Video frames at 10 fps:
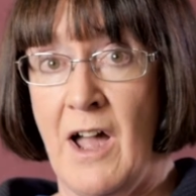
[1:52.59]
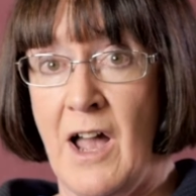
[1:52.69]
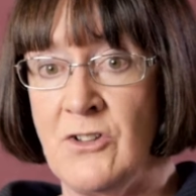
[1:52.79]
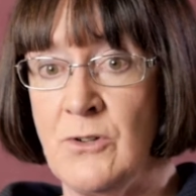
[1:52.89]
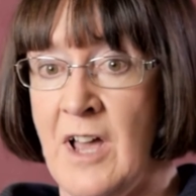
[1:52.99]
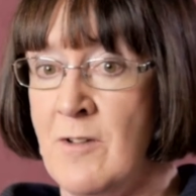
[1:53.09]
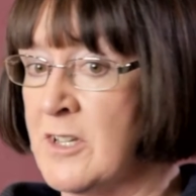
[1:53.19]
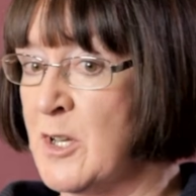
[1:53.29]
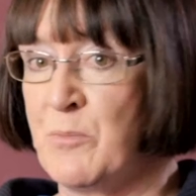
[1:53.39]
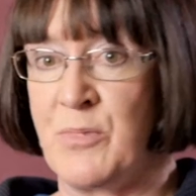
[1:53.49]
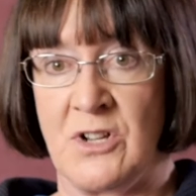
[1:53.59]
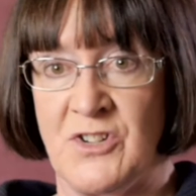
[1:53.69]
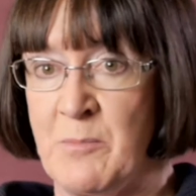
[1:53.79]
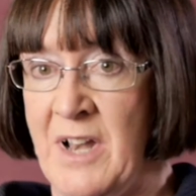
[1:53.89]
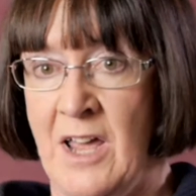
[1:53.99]
And you'll have a little
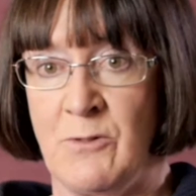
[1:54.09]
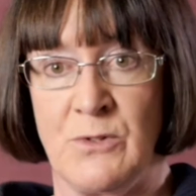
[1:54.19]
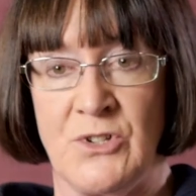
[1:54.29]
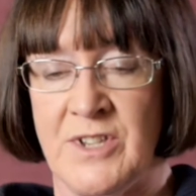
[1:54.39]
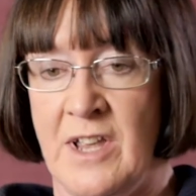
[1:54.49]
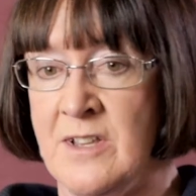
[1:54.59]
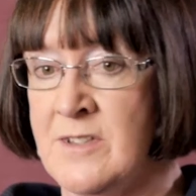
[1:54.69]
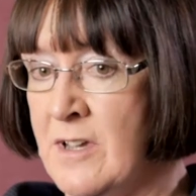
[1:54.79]
project plan which says,